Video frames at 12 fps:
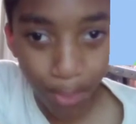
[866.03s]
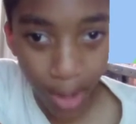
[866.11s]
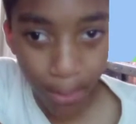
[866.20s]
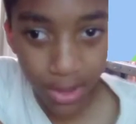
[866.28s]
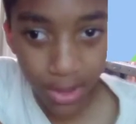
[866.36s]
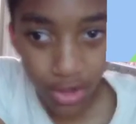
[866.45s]

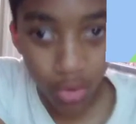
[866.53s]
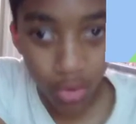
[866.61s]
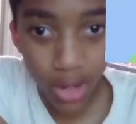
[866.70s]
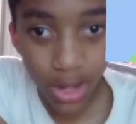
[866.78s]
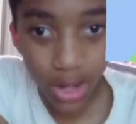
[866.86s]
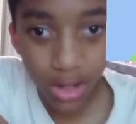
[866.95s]
Peppa
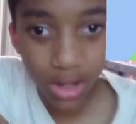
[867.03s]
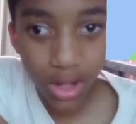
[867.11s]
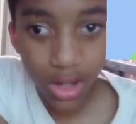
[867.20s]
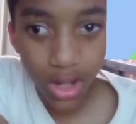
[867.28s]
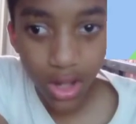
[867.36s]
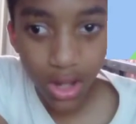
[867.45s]
do it.
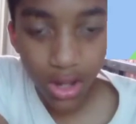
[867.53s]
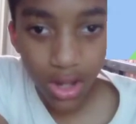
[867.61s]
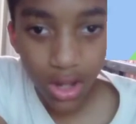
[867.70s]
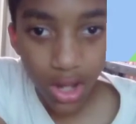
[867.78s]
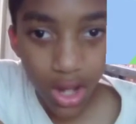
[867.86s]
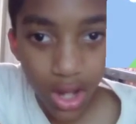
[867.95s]

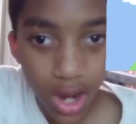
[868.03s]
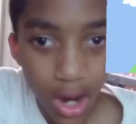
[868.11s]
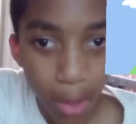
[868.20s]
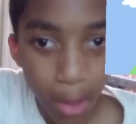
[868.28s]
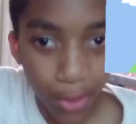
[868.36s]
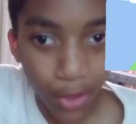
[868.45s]

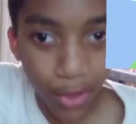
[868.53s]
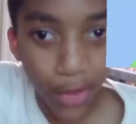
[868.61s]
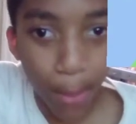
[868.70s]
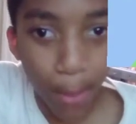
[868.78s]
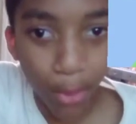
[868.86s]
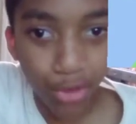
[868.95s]
But then
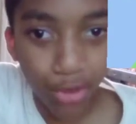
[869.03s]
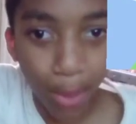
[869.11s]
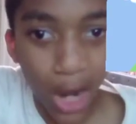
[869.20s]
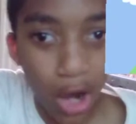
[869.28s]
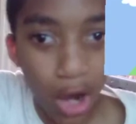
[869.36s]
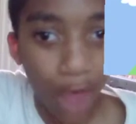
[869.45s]
they both jump
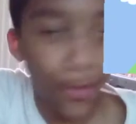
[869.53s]
higher, and